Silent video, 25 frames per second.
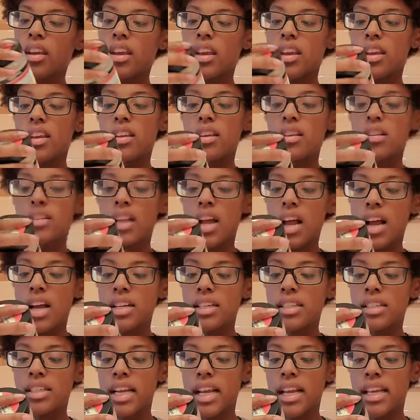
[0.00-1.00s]
is
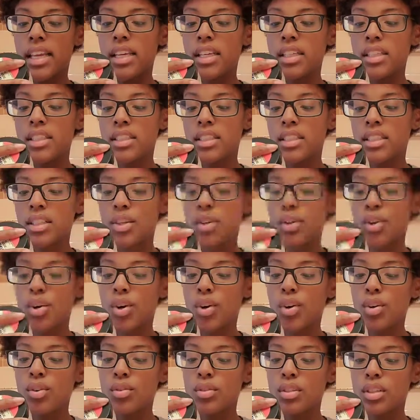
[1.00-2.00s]
Aunt Jackie's
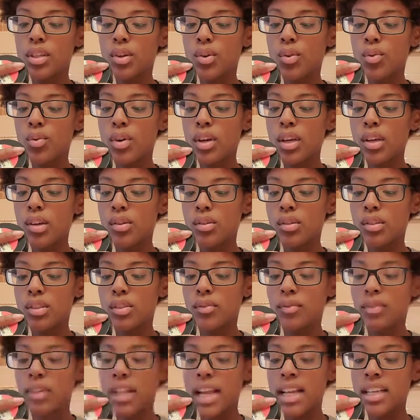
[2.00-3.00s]
Curls and
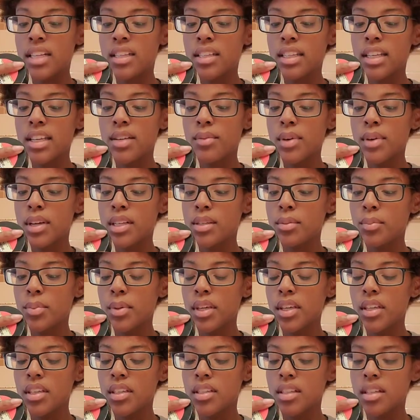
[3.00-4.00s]
Coils Flaxseed
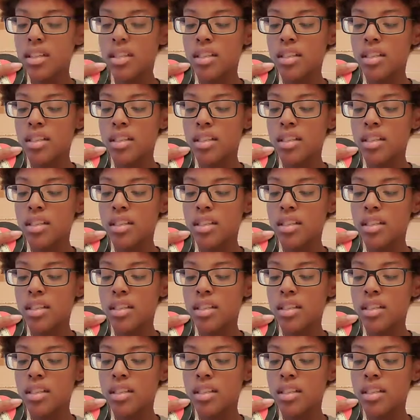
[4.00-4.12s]
recipes.